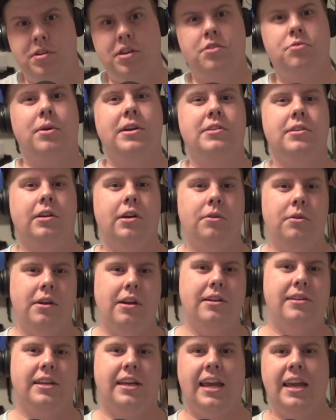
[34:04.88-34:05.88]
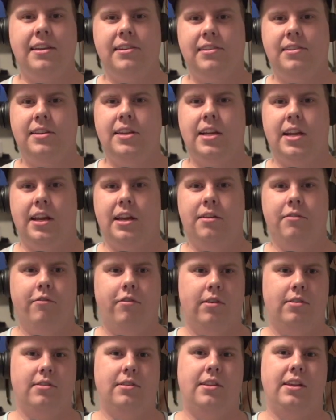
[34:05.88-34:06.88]
situation going into Kansas City
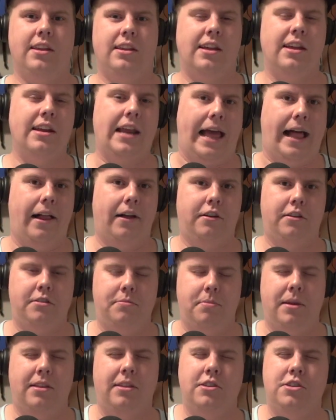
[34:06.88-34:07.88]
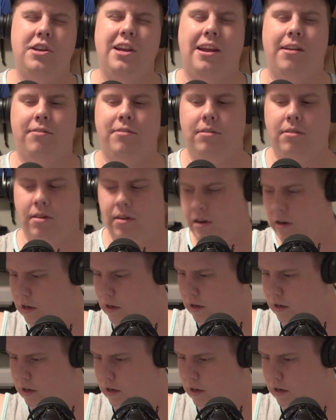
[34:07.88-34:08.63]
versus the then Alex Smith Chiefs.